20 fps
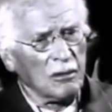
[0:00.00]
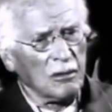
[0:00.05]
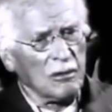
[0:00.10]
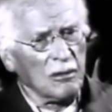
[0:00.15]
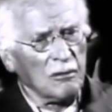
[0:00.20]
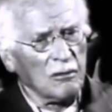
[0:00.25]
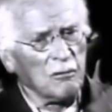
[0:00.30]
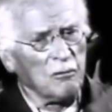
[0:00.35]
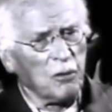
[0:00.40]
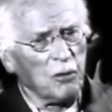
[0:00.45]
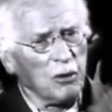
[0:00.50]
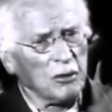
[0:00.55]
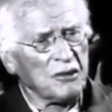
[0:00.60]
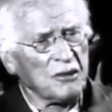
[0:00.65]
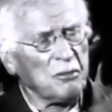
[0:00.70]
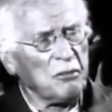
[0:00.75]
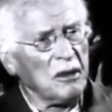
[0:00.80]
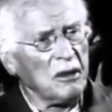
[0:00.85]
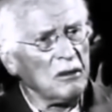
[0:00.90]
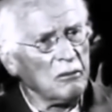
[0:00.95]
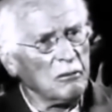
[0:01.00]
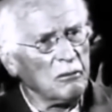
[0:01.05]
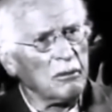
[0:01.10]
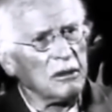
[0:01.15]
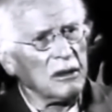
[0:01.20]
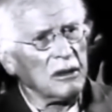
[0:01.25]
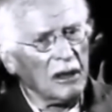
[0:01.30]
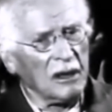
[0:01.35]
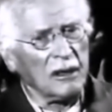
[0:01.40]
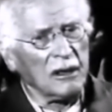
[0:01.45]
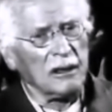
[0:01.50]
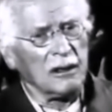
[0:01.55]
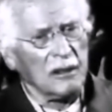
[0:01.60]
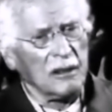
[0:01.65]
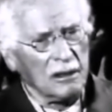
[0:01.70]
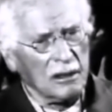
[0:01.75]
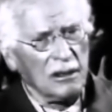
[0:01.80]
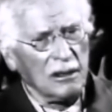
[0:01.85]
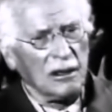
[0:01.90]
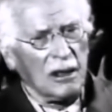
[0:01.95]
but rather to attempt to speak
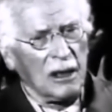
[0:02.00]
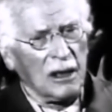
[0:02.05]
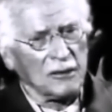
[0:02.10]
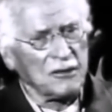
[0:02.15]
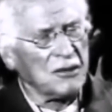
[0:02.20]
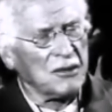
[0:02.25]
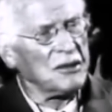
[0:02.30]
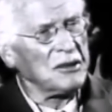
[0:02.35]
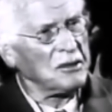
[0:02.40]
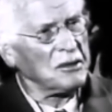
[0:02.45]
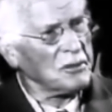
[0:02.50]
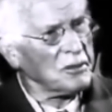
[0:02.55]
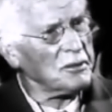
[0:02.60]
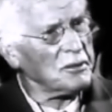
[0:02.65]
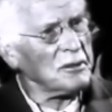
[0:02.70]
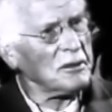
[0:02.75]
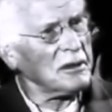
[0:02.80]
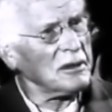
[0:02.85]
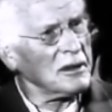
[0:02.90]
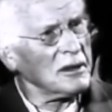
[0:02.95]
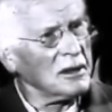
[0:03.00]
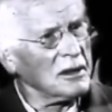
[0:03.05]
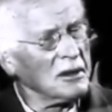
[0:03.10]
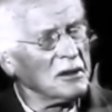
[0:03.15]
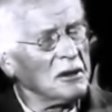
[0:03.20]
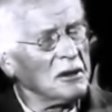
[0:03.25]
beyond the animus in order to